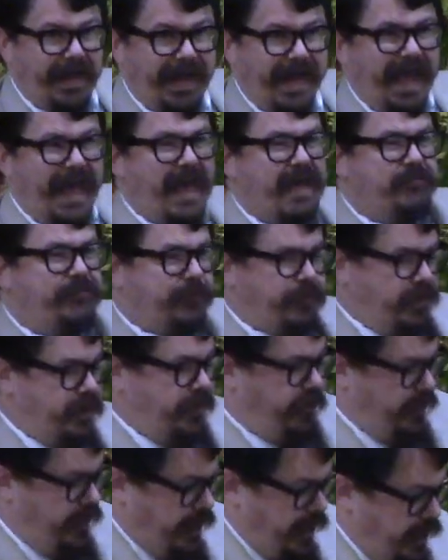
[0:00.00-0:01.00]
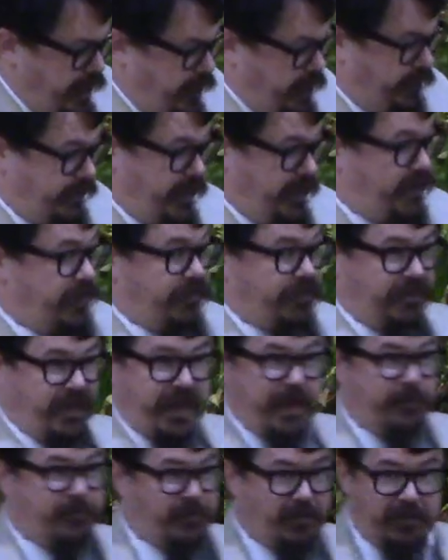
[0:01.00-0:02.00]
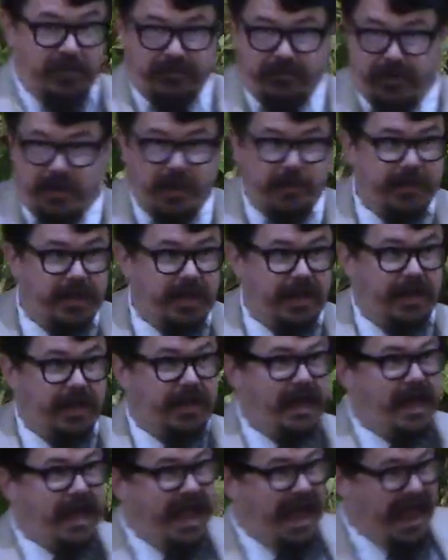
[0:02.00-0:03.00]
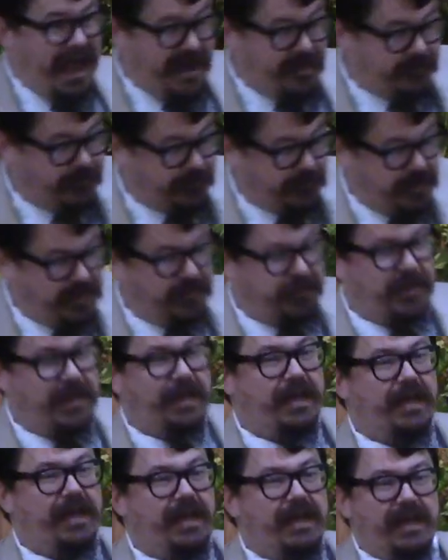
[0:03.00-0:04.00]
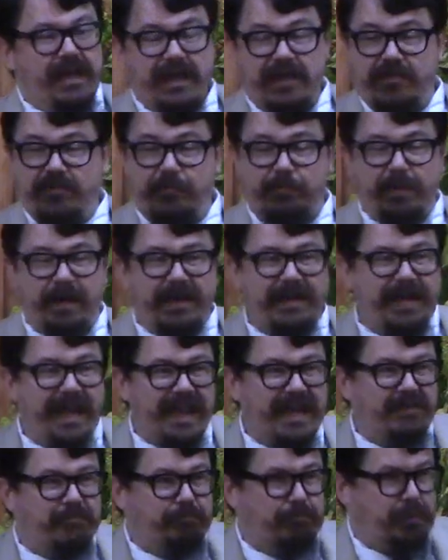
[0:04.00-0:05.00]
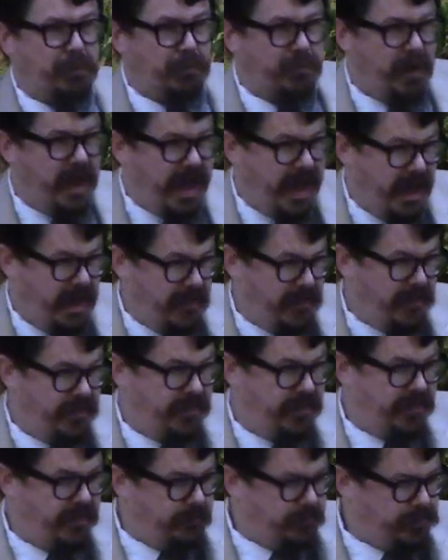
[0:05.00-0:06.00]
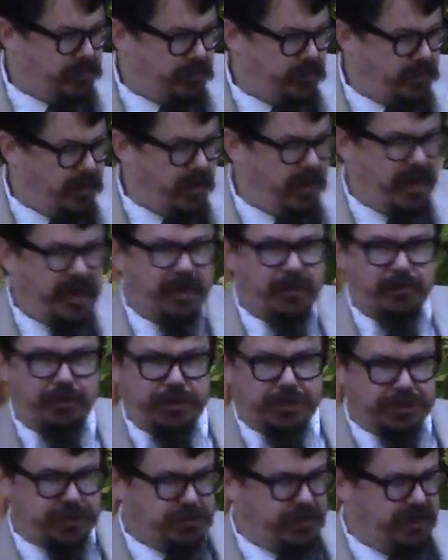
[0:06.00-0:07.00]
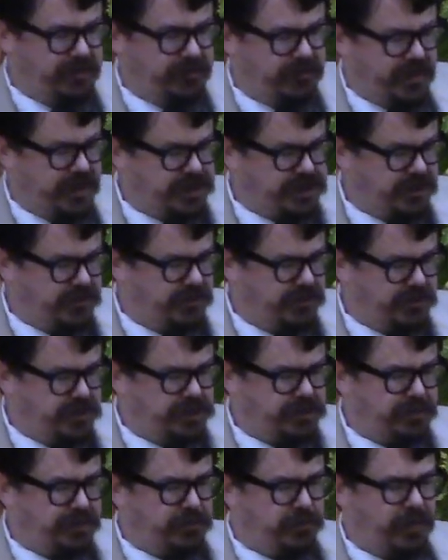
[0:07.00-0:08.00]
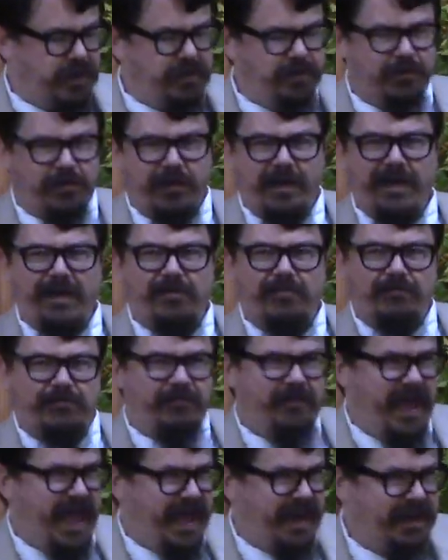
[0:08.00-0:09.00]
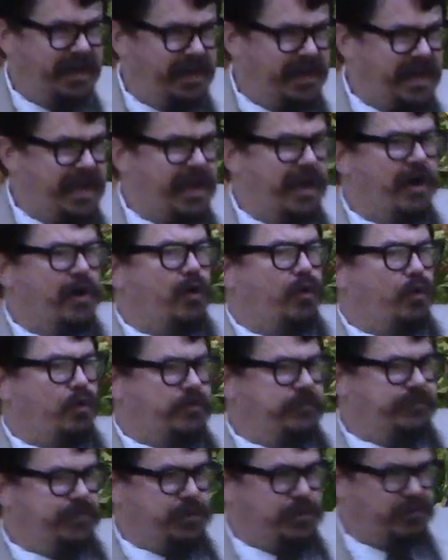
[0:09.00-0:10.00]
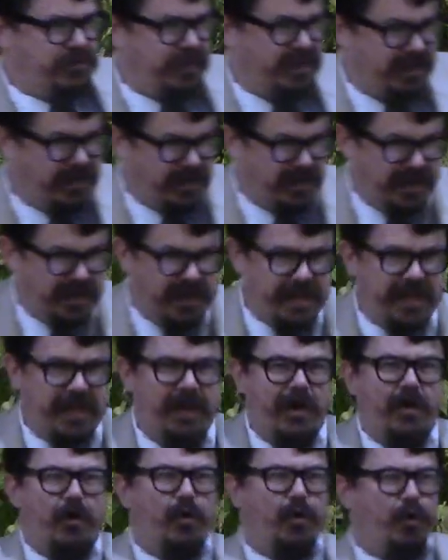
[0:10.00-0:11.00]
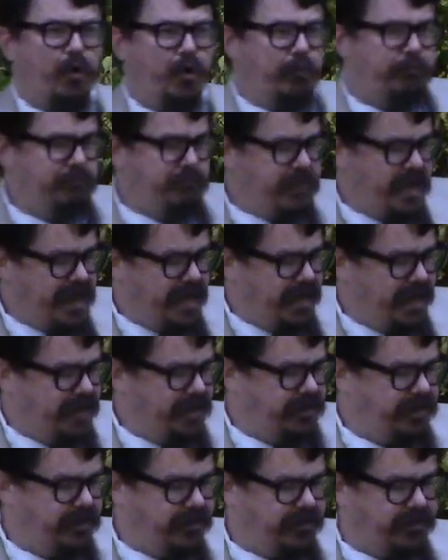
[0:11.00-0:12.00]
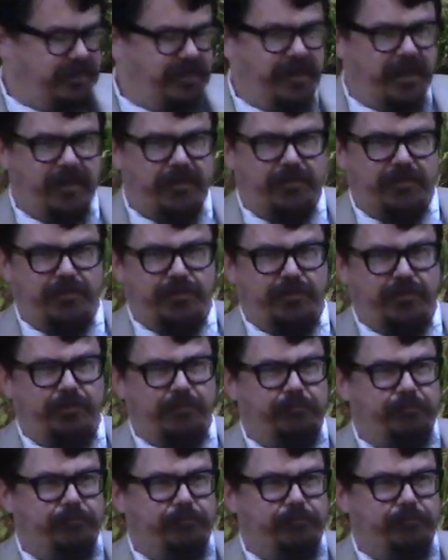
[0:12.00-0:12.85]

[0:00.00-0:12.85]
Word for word: Everything, as he has said from the very beginning, everything is but a breath. What our English translations usually render vanity or futility or meaninglessness.